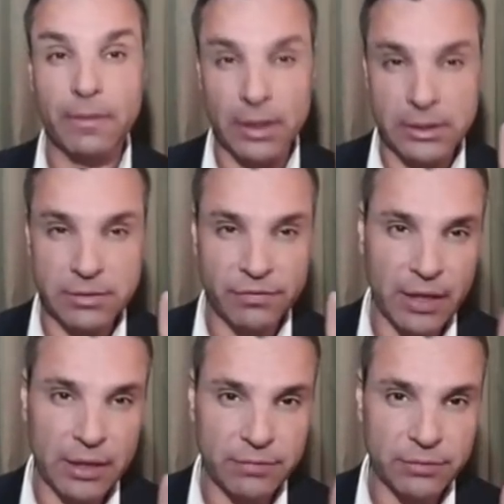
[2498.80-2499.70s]
is
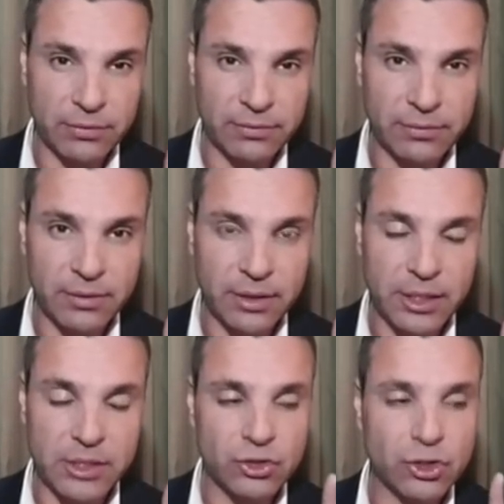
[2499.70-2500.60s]
faithful.
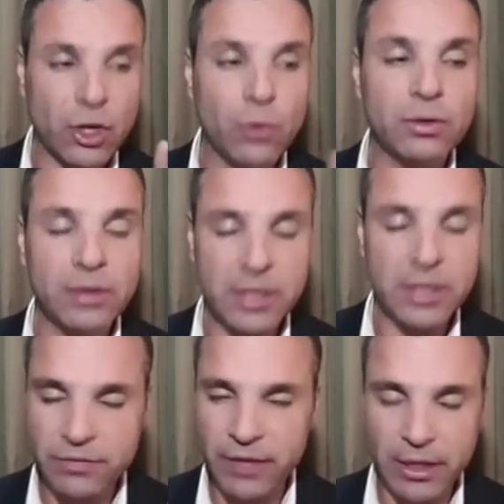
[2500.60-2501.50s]
He's shown
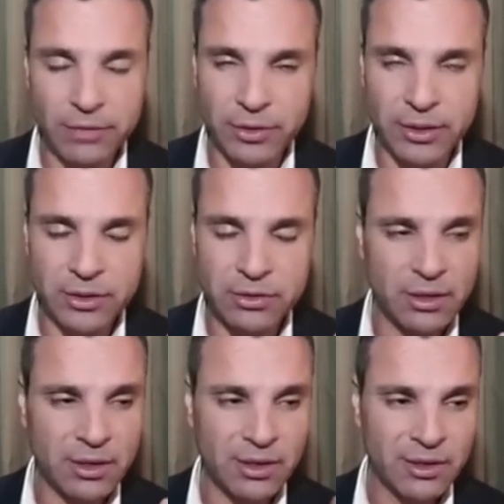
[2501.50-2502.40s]
his faithfulness
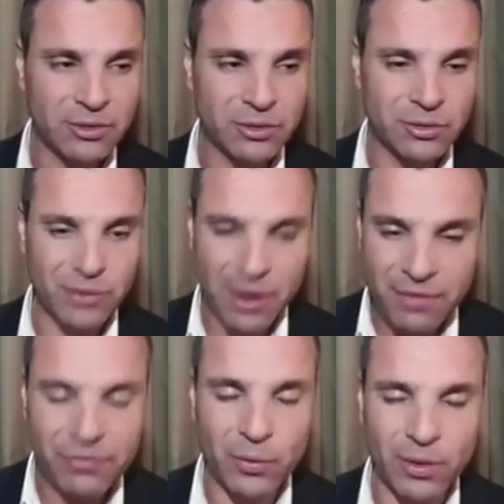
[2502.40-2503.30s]
to
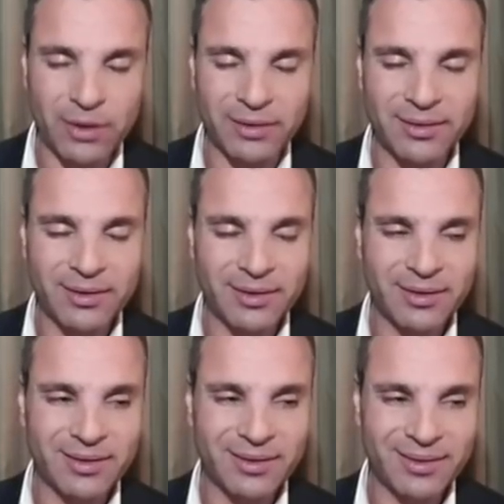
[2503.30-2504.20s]
everyone
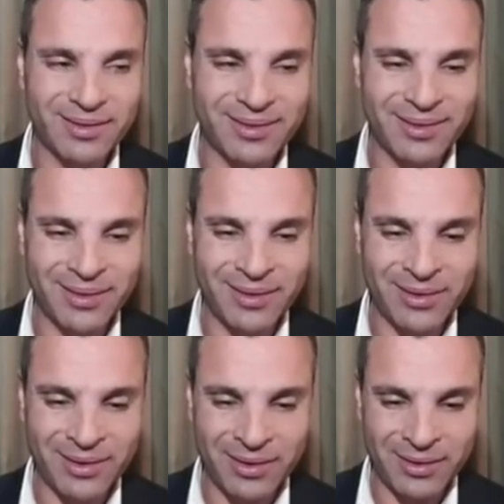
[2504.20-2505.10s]

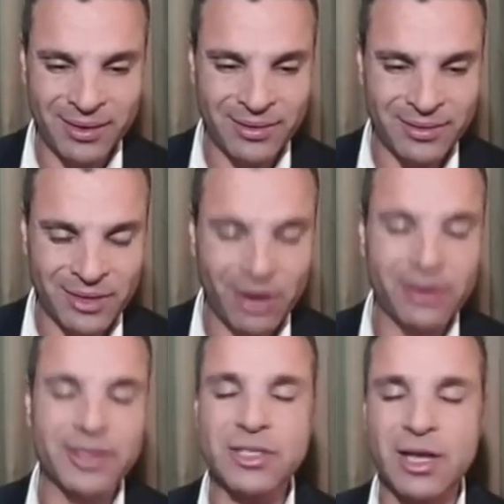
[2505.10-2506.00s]
in the
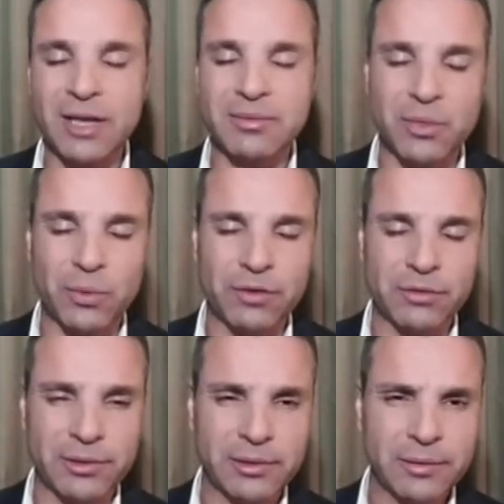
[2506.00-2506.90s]
darkest times that we
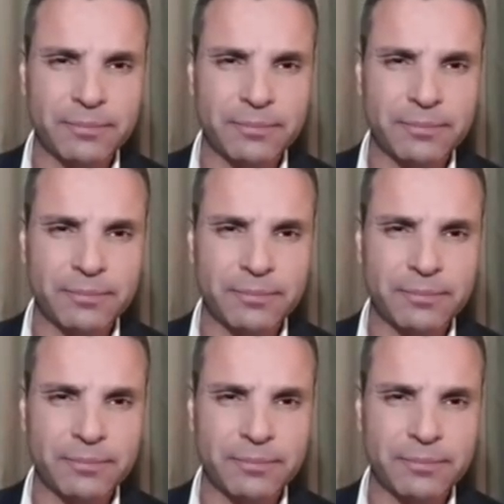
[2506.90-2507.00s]
were.